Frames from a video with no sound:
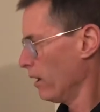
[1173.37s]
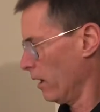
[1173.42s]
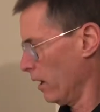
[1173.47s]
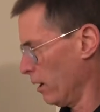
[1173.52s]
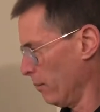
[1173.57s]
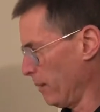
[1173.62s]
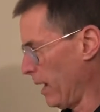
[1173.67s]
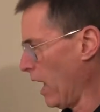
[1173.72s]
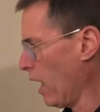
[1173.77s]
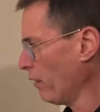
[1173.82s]

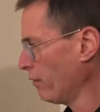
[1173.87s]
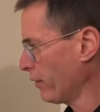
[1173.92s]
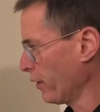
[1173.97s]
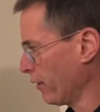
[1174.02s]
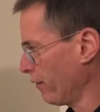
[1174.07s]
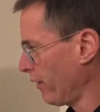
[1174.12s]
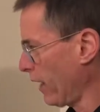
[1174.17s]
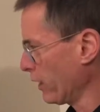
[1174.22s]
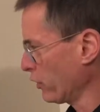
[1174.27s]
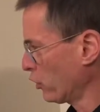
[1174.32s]
alpha,
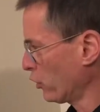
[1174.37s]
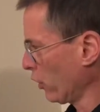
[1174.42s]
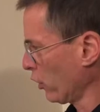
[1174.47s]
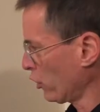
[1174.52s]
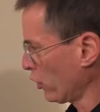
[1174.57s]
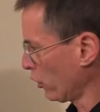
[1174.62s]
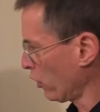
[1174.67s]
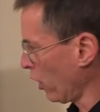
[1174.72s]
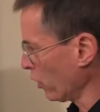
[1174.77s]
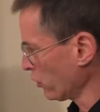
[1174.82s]
the fine
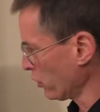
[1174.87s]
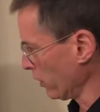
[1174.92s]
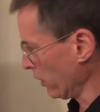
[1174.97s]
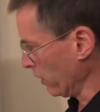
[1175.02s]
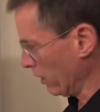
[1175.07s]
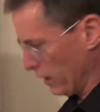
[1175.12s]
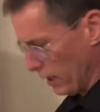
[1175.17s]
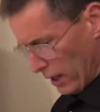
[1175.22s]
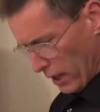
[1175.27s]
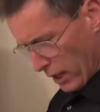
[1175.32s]
structure constant,